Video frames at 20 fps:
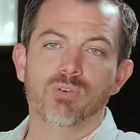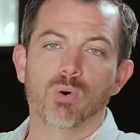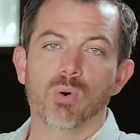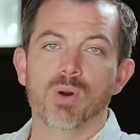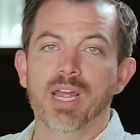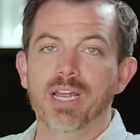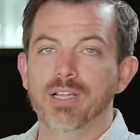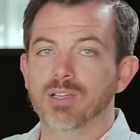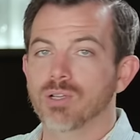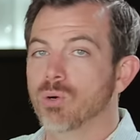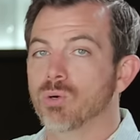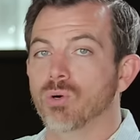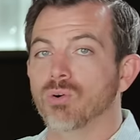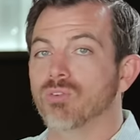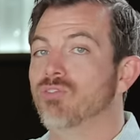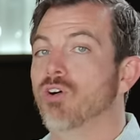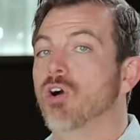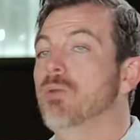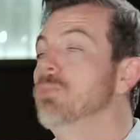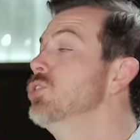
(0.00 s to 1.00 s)
for a
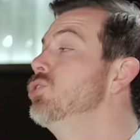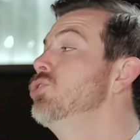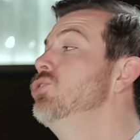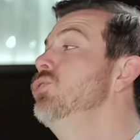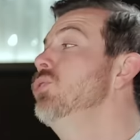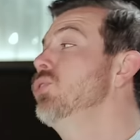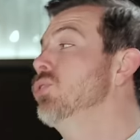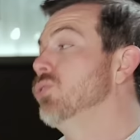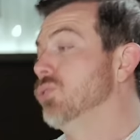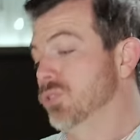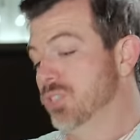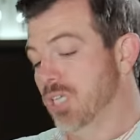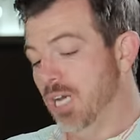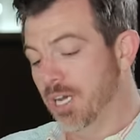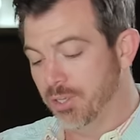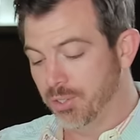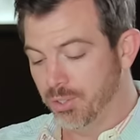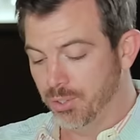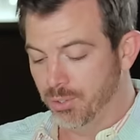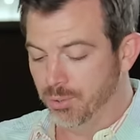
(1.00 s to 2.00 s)
local pharmaceutical
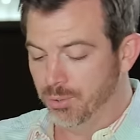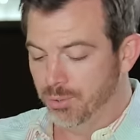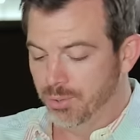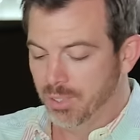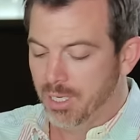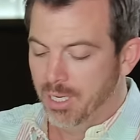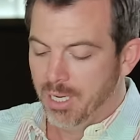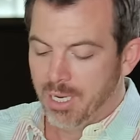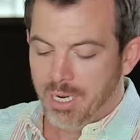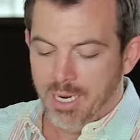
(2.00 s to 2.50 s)
tycoon.